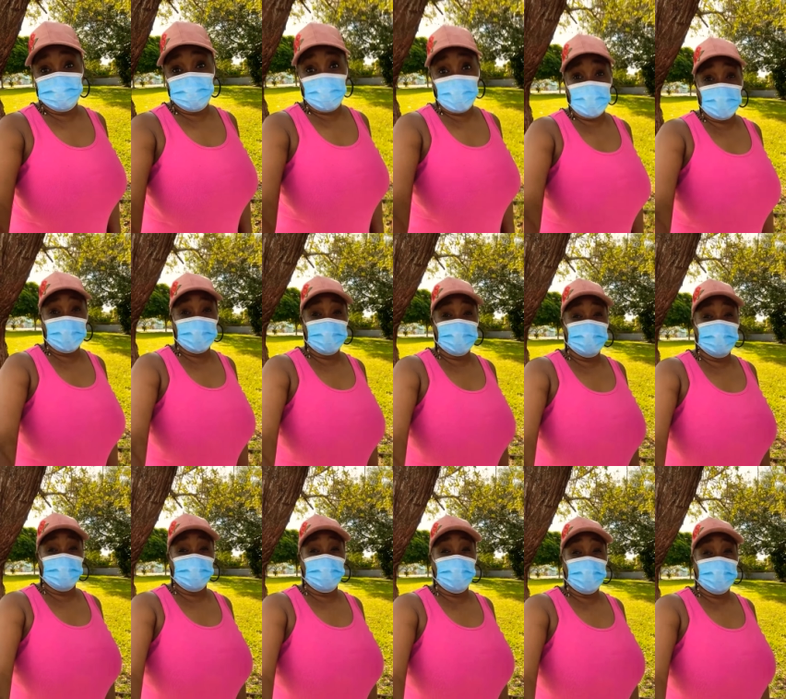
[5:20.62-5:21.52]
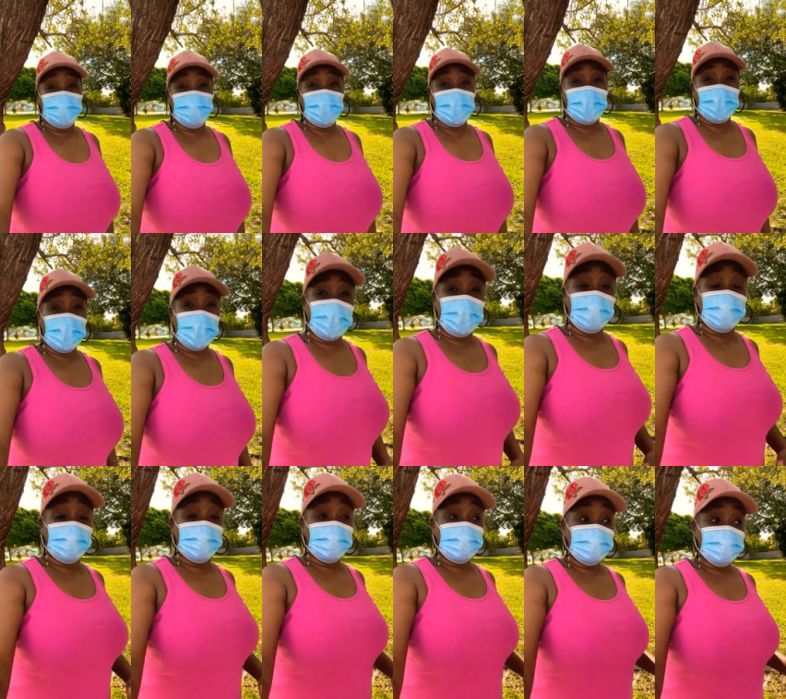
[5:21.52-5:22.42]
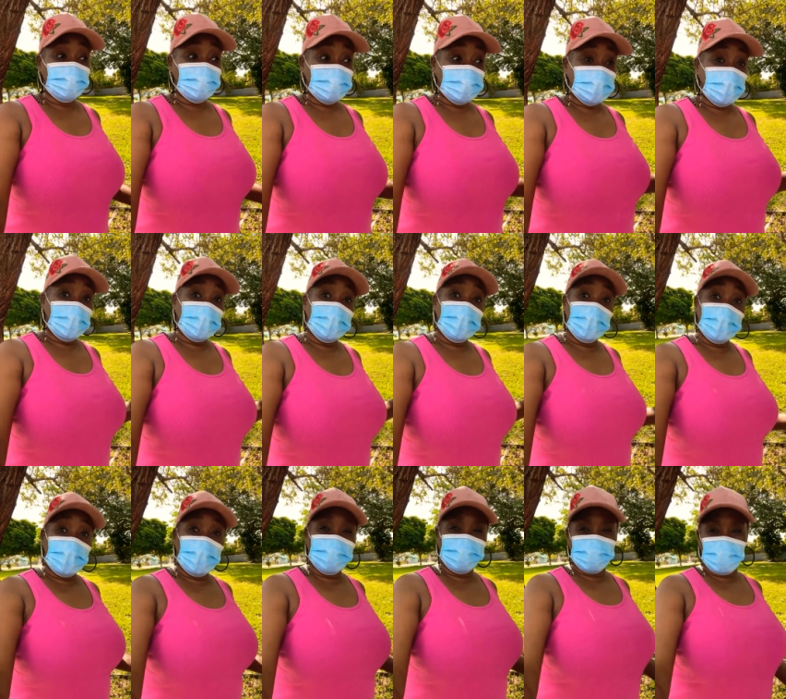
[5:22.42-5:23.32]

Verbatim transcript: one, one of my loved